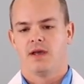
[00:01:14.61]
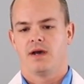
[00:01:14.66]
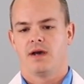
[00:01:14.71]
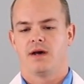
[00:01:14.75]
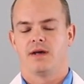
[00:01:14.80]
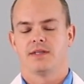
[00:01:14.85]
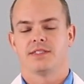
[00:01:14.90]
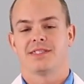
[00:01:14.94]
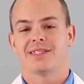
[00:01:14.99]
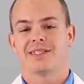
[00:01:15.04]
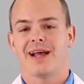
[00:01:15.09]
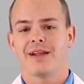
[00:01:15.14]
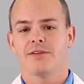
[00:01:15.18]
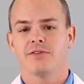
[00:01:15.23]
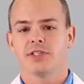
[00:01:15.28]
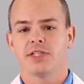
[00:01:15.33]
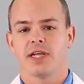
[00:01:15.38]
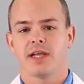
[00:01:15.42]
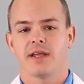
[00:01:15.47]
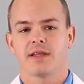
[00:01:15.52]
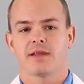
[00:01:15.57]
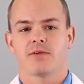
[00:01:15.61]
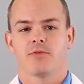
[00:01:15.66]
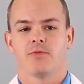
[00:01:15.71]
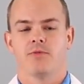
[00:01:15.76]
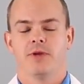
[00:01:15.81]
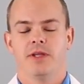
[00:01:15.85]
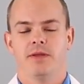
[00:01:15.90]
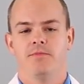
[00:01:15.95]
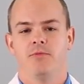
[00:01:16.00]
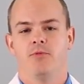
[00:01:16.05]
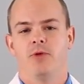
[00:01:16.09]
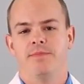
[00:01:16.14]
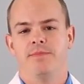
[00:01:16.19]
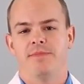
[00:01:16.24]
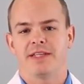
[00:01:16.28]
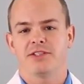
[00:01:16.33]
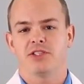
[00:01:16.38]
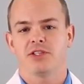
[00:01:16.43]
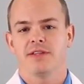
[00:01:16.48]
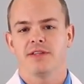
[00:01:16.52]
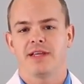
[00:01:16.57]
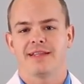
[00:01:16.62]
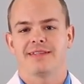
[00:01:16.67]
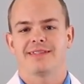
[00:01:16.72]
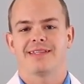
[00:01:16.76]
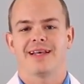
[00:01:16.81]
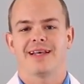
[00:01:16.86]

uh, SonoCheck, we, we mentioned that it